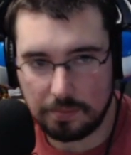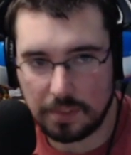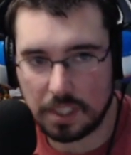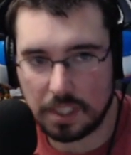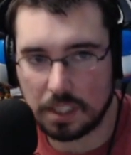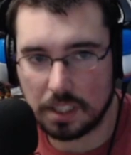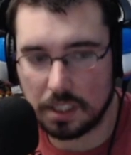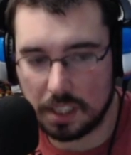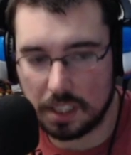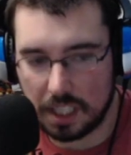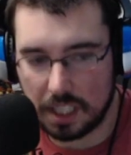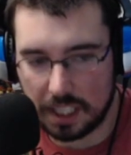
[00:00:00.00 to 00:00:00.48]

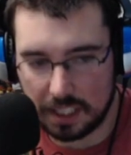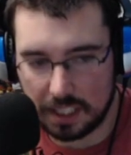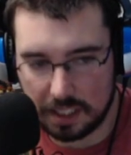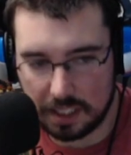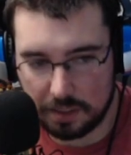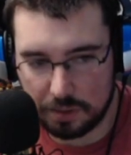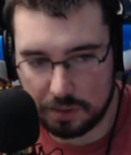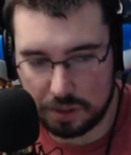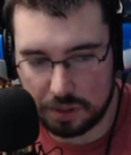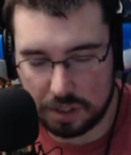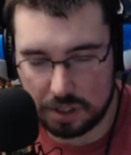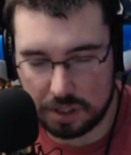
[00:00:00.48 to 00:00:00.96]
Yeah, I think it
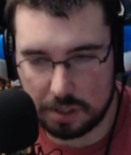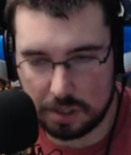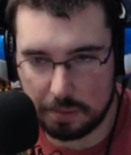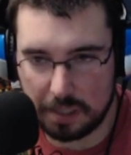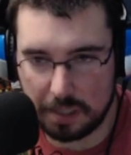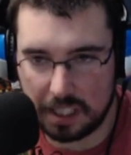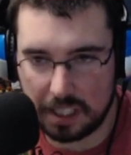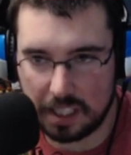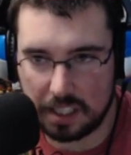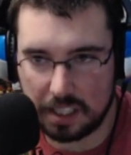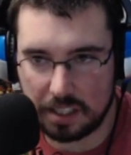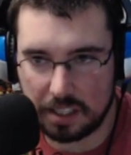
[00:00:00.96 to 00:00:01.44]
was just the
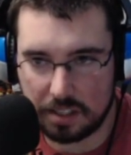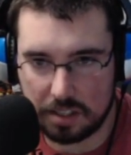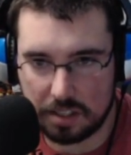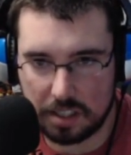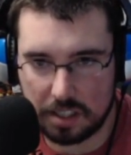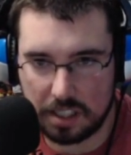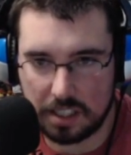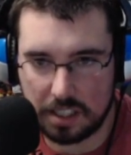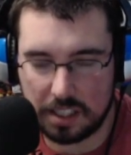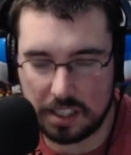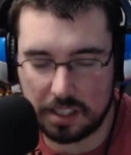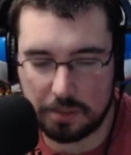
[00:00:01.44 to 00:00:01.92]
beginning
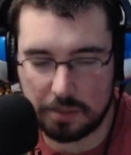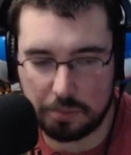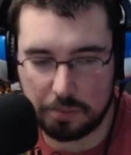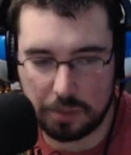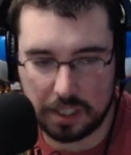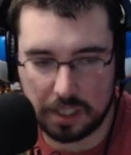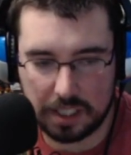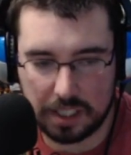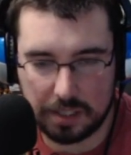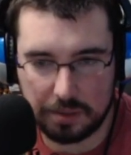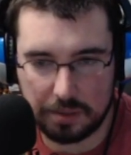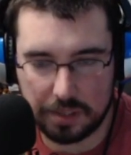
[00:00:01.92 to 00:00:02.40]
scene, and then
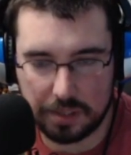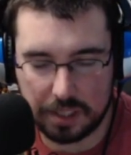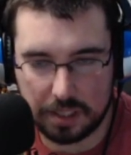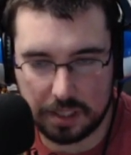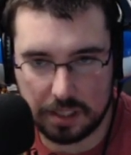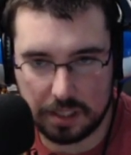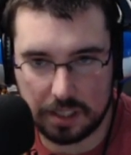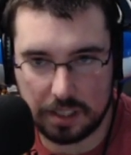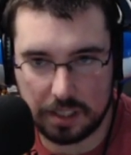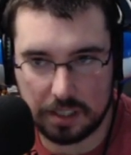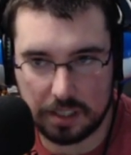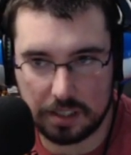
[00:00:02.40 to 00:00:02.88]
while they were
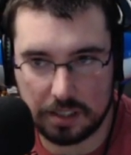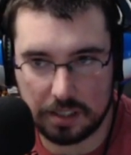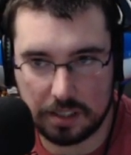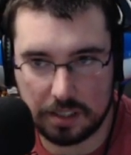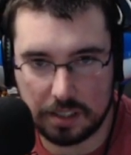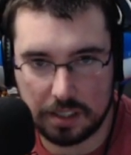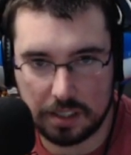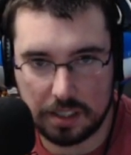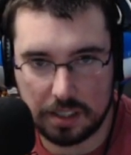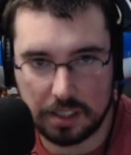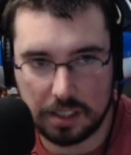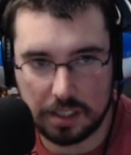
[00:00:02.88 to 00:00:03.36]

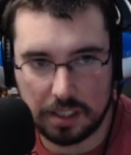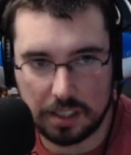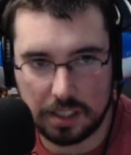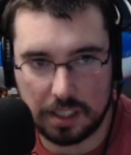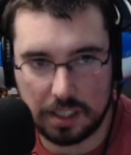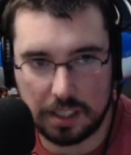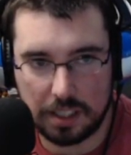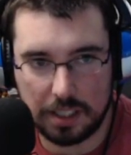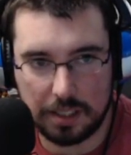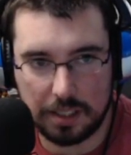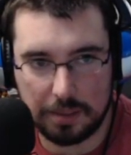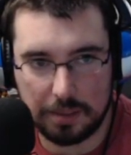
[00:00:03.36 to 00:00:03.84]

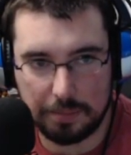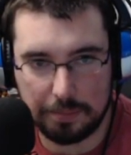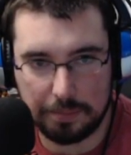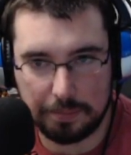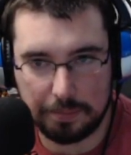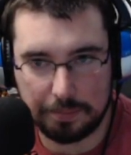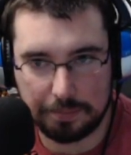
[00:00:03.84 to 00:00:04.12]
um,